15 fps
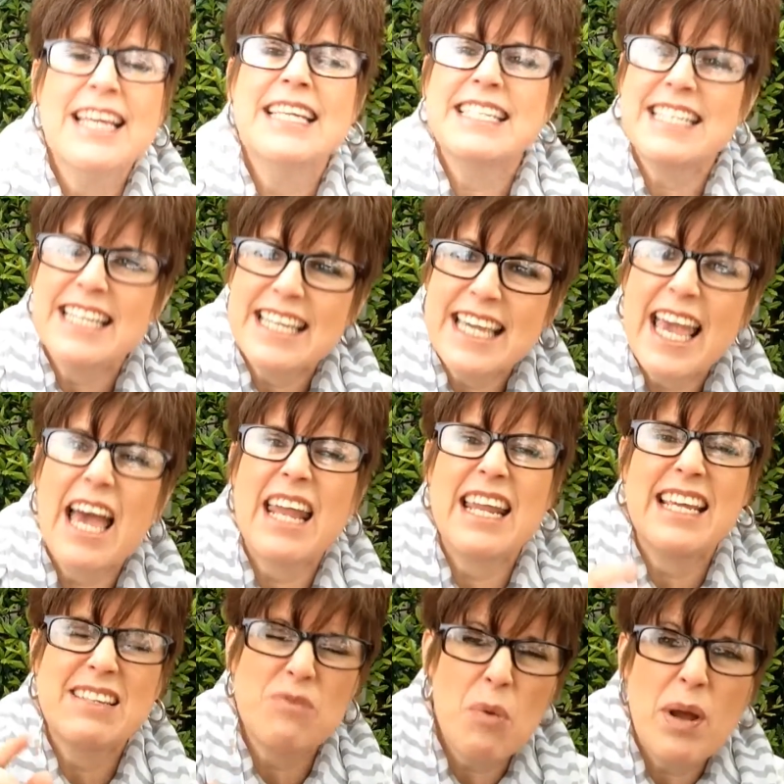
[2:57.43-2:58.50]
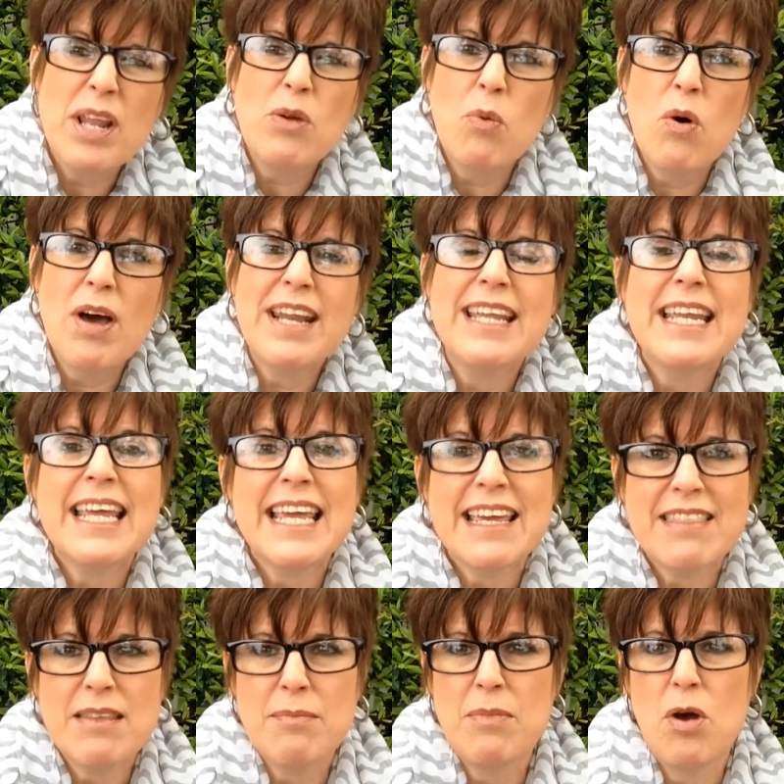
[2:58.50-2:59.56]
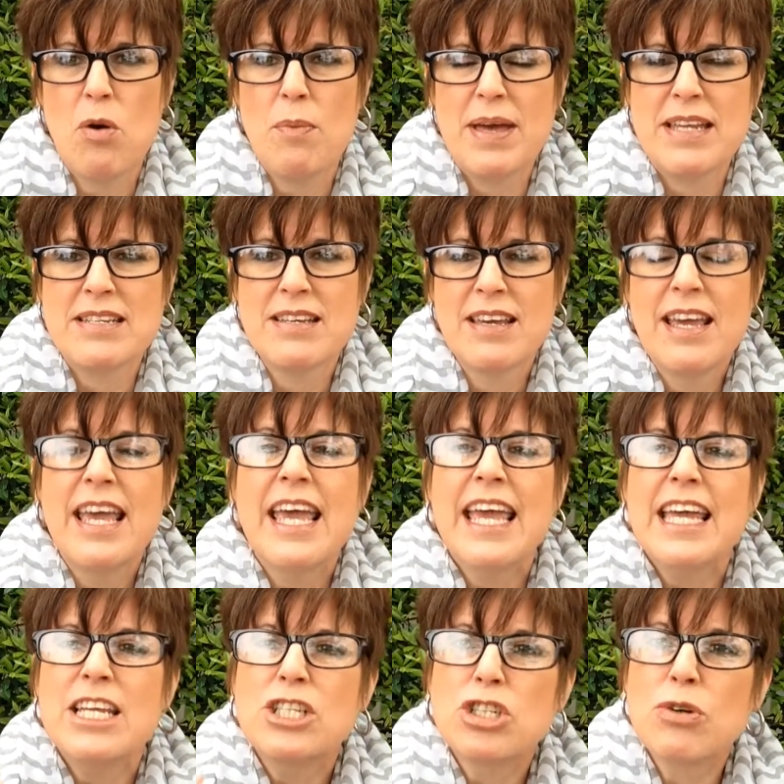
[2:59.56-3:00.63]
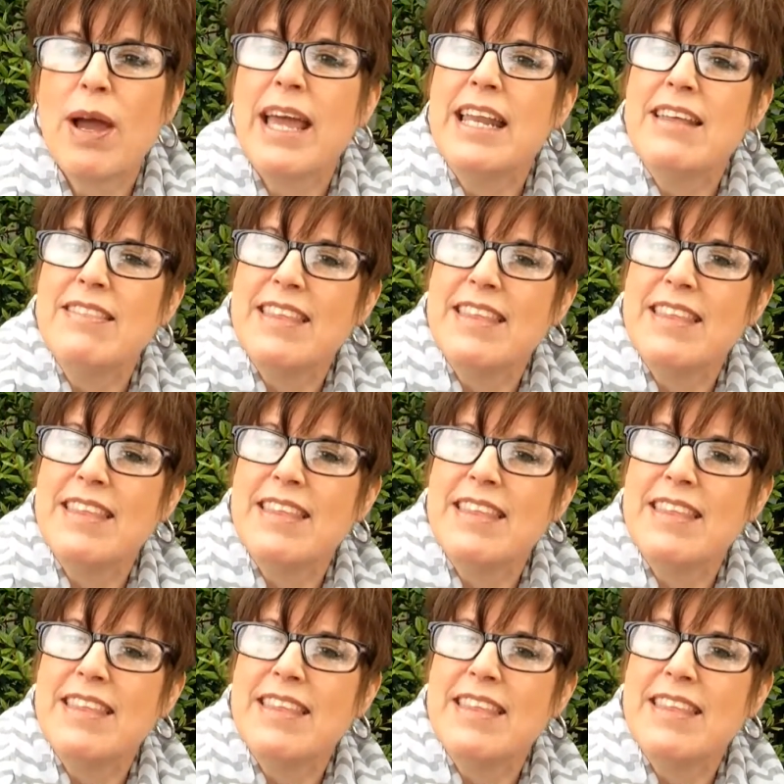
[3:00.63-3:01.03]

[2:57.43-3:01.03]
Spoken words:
to get what he wanted in the moment. He traded